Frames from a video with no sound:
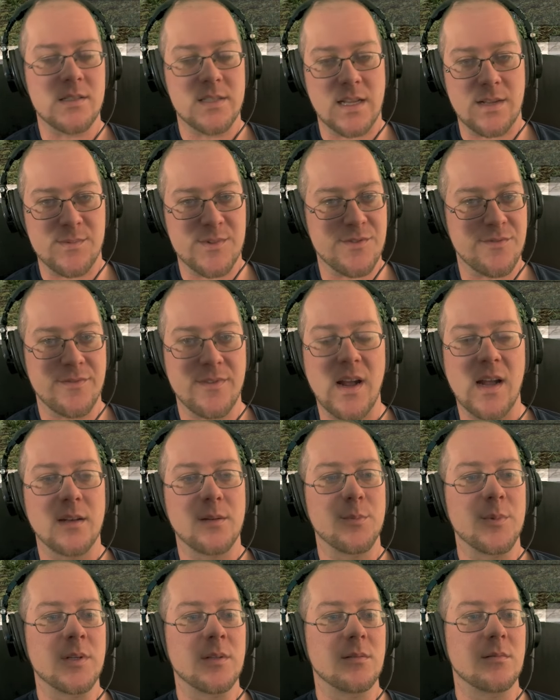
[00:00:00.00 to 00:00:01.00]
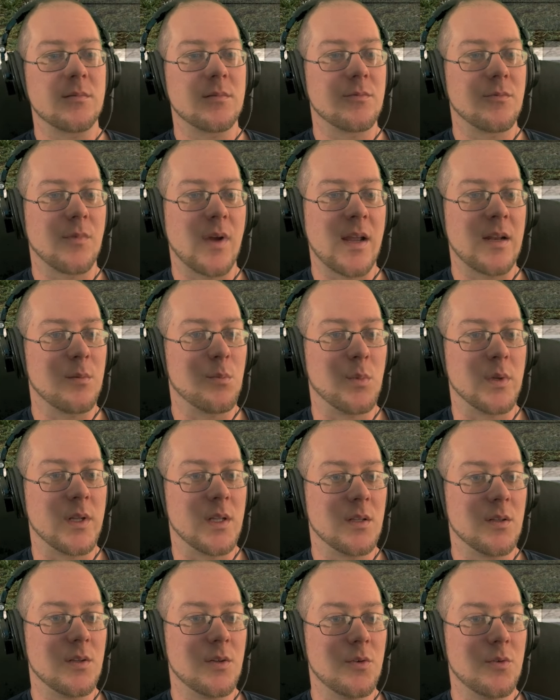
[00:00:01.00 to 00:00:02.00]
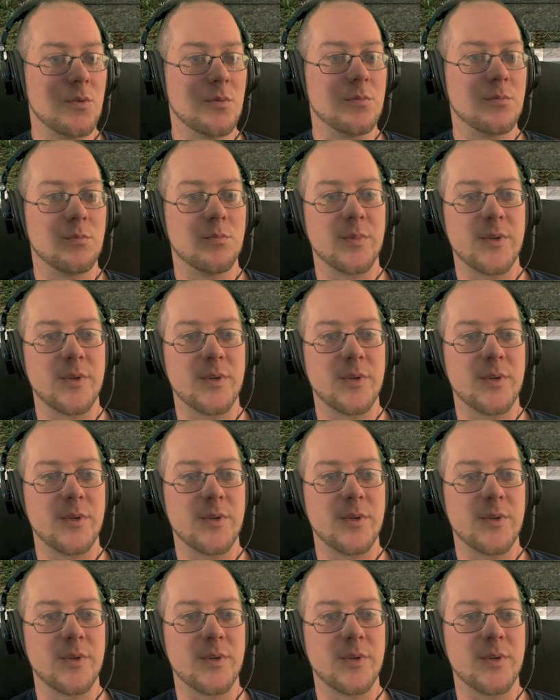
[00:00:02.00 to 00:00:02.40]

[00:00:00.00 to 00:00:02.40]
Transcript: of times you'll find them randomly in loot.